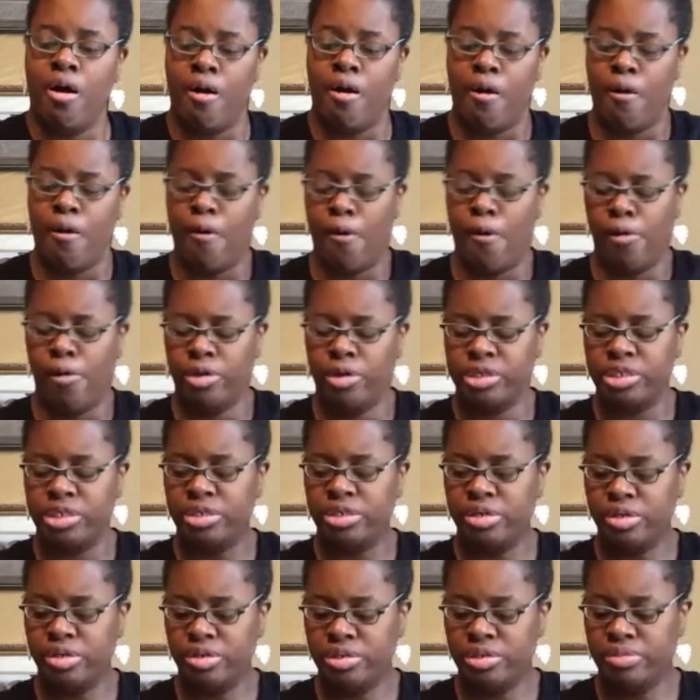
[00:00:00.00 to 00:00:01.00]
Oh,
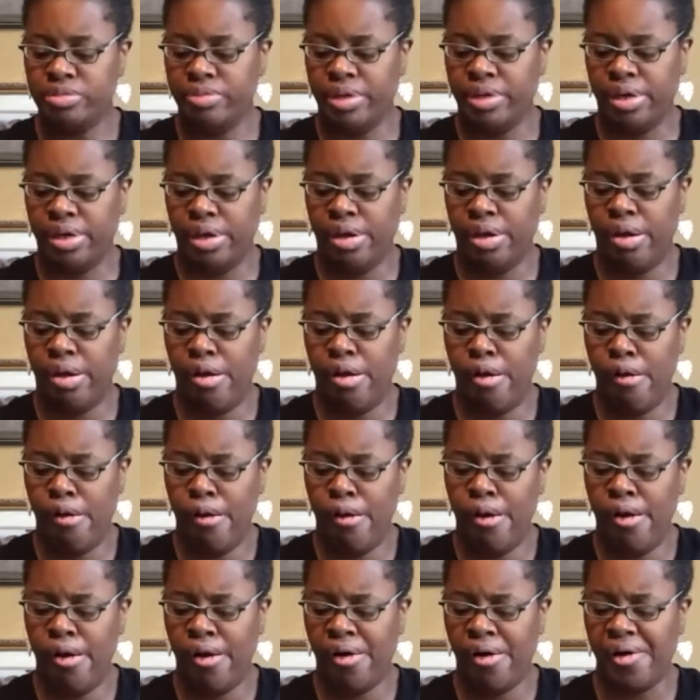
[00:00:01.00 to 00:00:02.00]
excuse me.
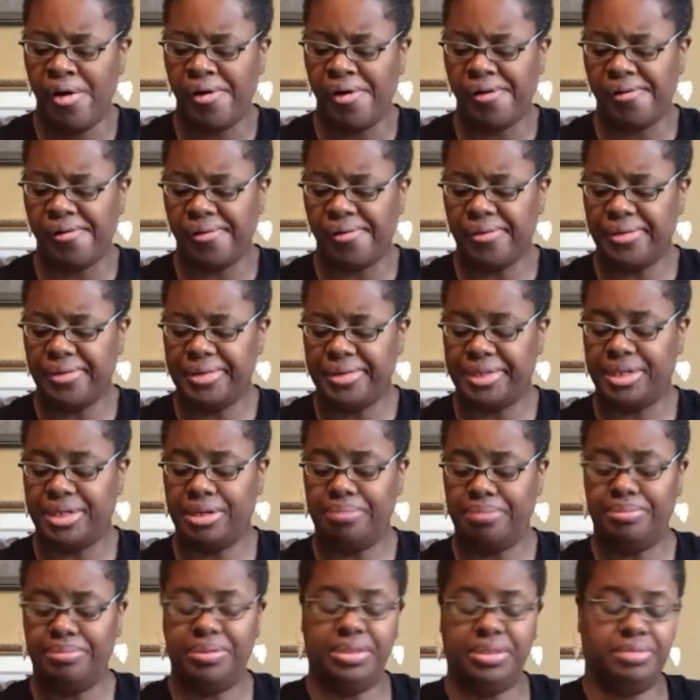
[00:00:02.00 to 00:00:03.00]
A
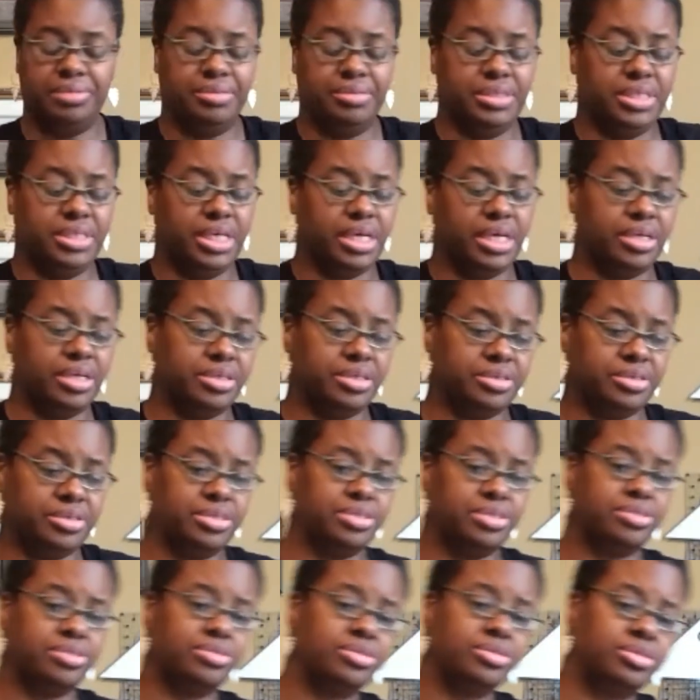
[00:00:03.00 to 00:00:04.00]
couple of the
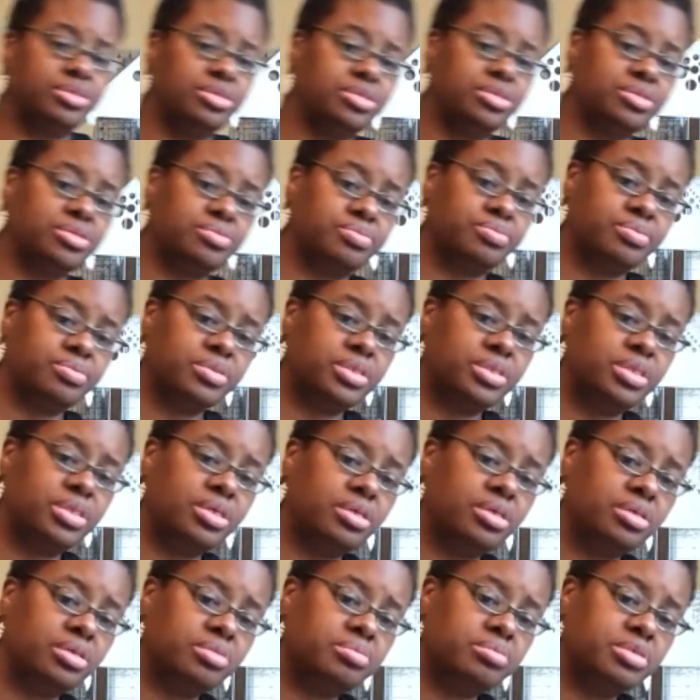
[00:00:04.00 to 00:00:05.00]
characters
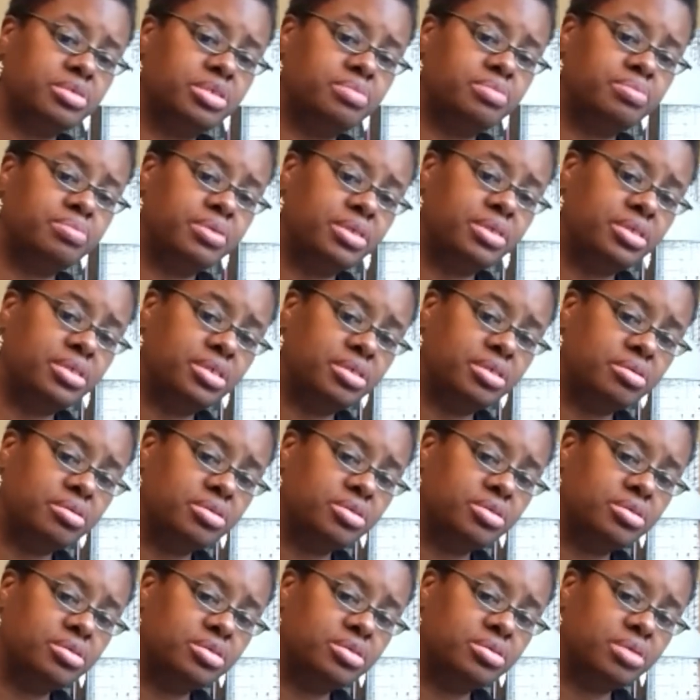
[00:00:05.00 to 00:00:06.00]

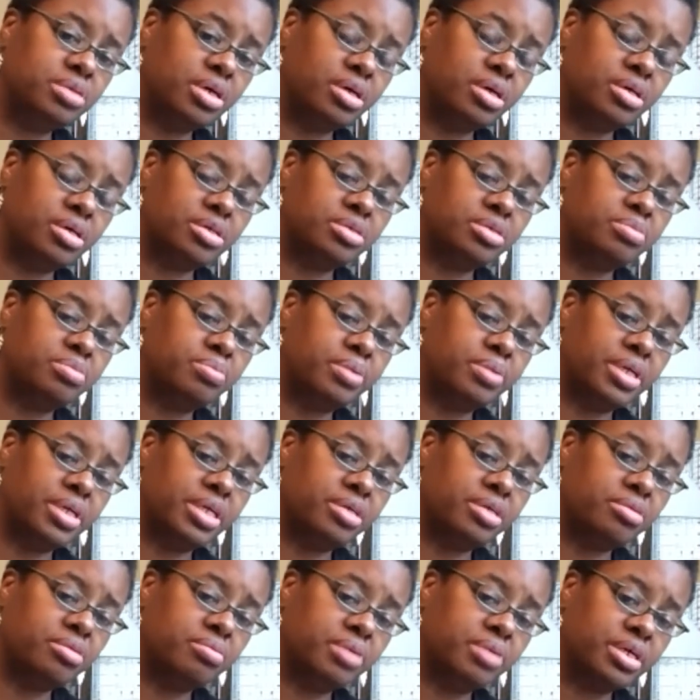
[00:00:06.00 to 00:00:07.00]
speeding,
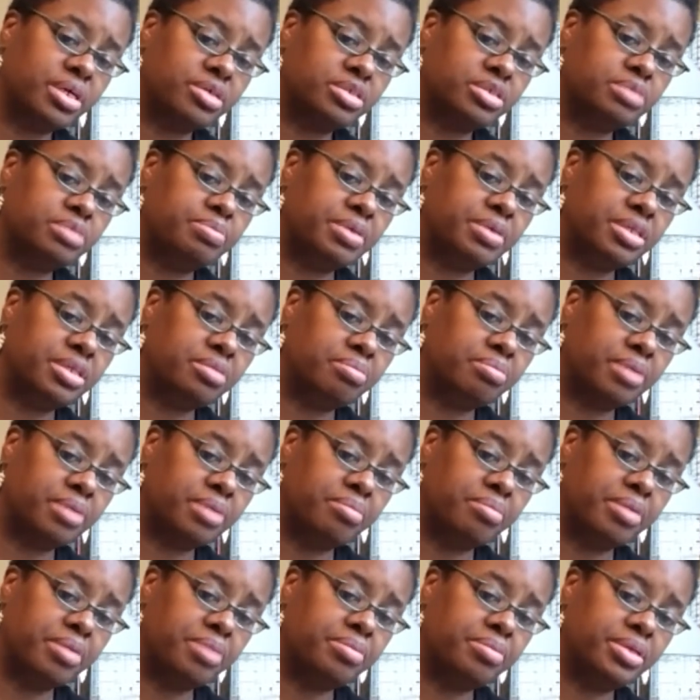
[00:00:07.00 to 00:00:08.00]
playing around, speeding by.
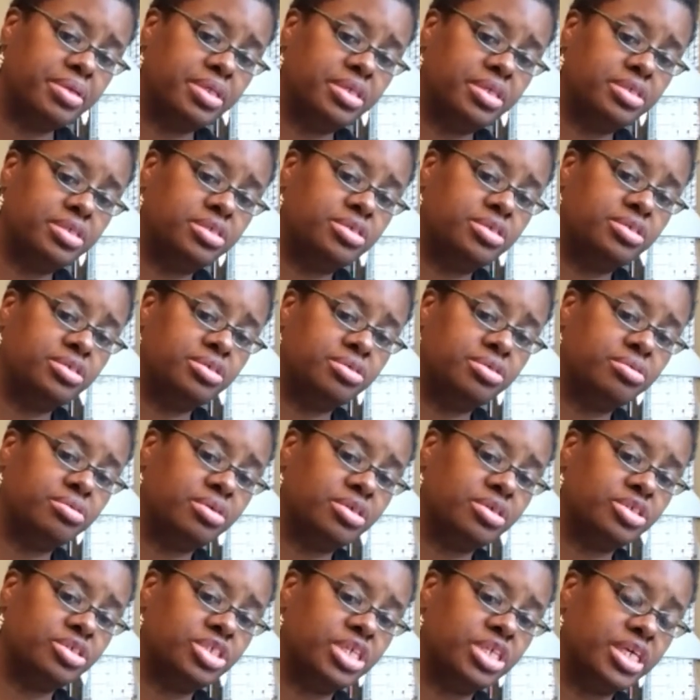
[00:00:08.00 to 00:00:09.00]
Maybe these two
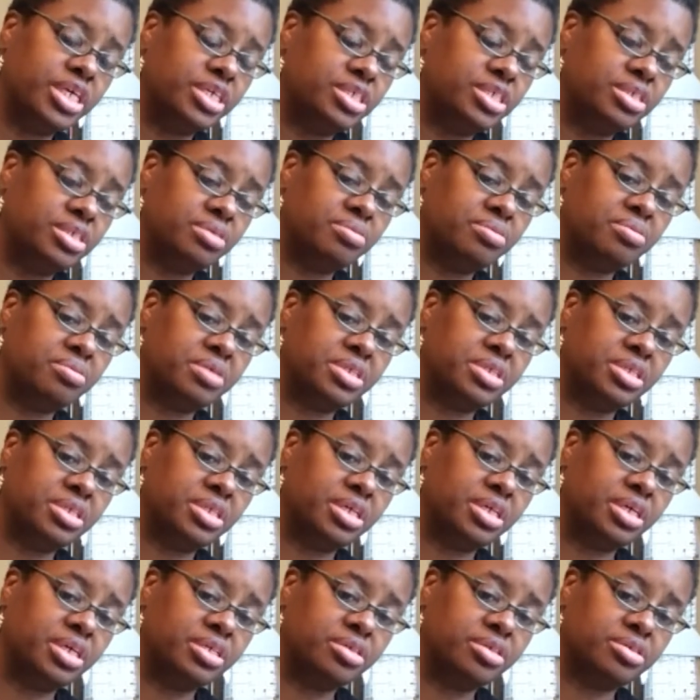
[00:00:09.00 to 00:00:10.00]
are chasing one
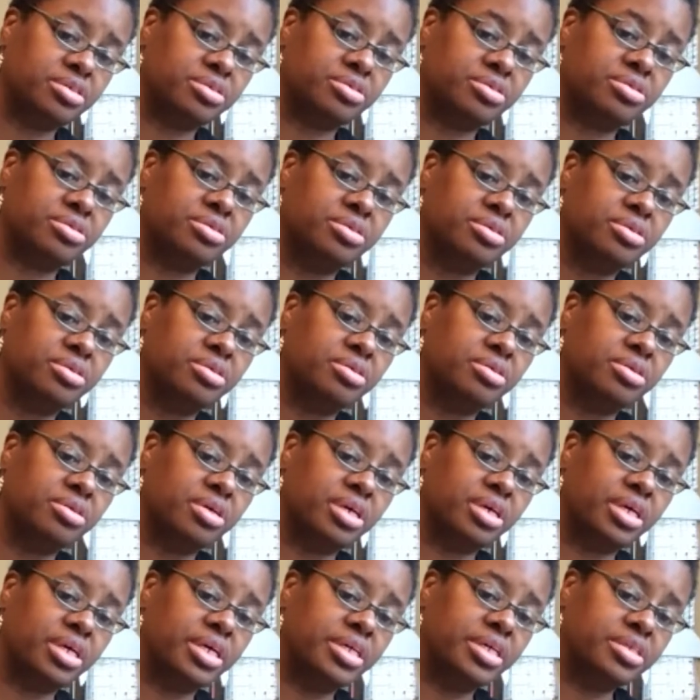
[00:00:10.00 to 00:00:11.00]
another,
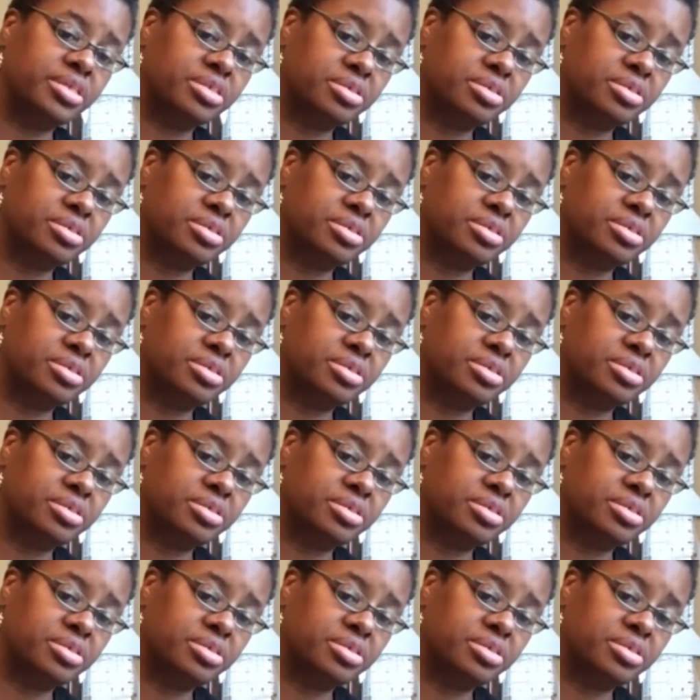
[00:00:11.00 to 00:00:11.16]
right?